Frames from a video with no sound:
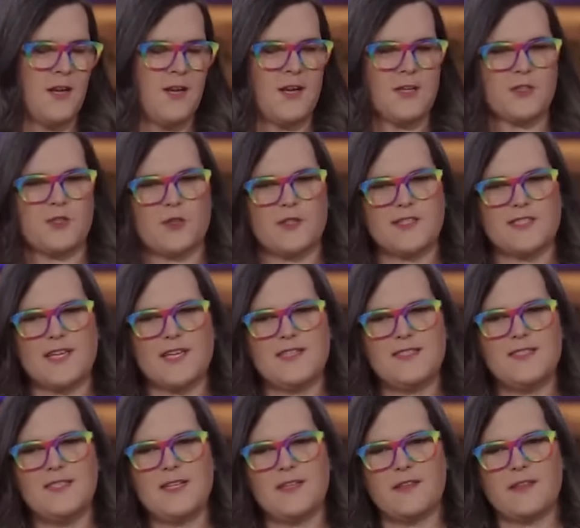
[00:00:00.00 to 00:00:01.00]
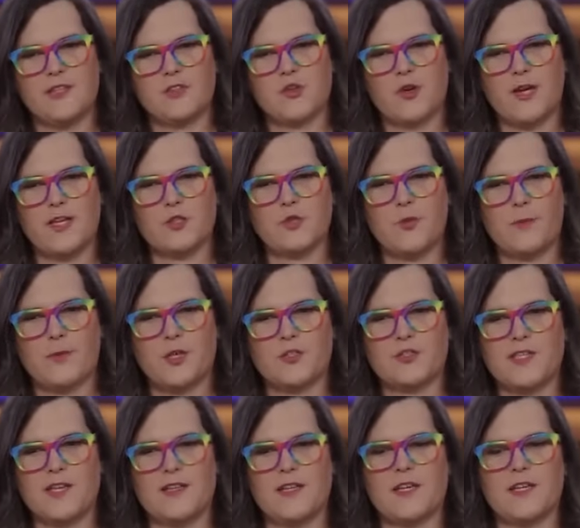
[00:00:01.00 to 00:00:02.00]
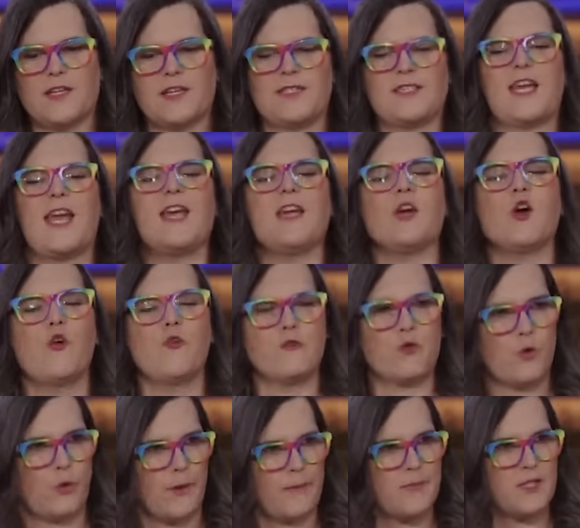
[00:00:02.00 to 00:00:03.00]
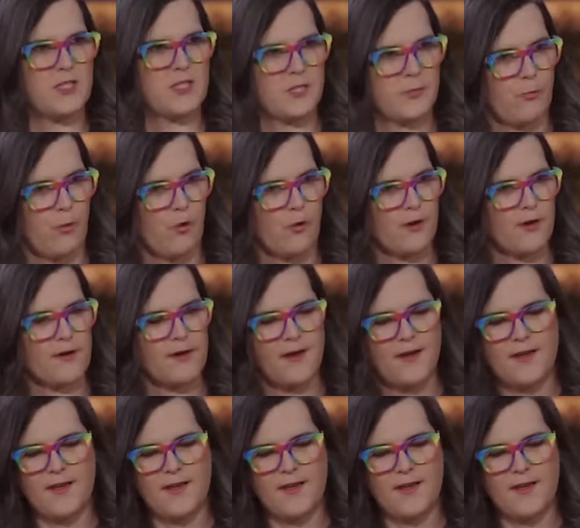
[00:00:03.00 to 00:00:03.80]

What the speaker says: So this idea that trans women are suddenly going to take over women's sport